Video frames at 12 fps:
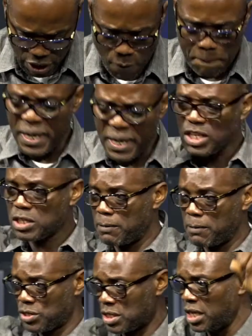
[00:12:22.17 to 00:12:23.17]
Peace be
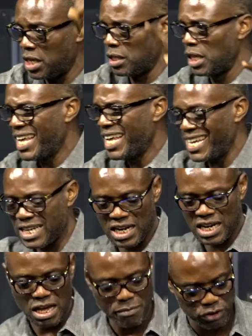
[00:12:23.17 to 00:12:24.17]
still in the
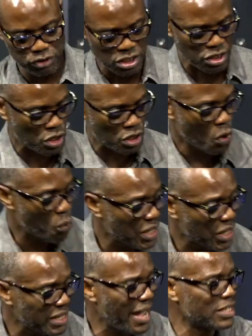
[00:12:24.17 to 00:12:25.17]
name of Jesus. We
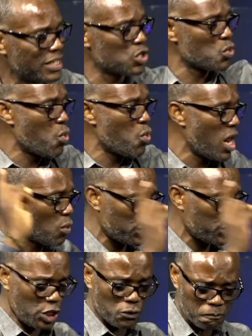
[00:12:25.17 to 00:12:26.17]
declare it is well with
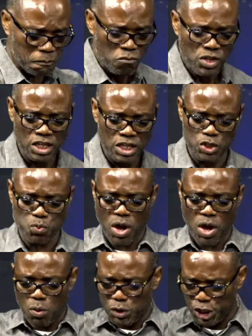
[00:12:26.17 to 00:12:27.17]
you. It is well
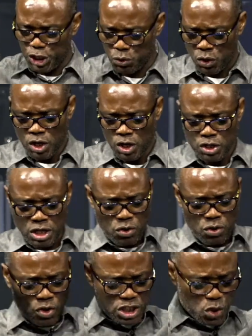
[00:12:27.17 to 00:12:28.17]
with you.
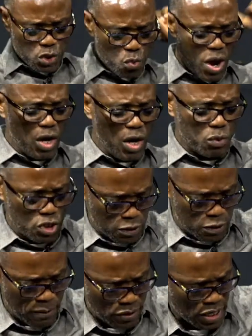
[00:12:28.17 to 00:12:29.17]
It is well with your
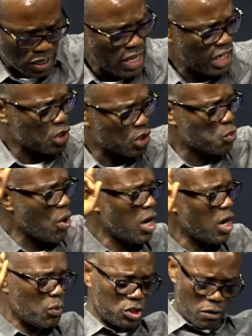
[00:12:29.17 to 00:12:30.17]
spirit. It is well
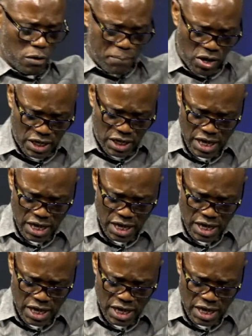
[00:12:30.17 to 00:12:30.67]
with your body.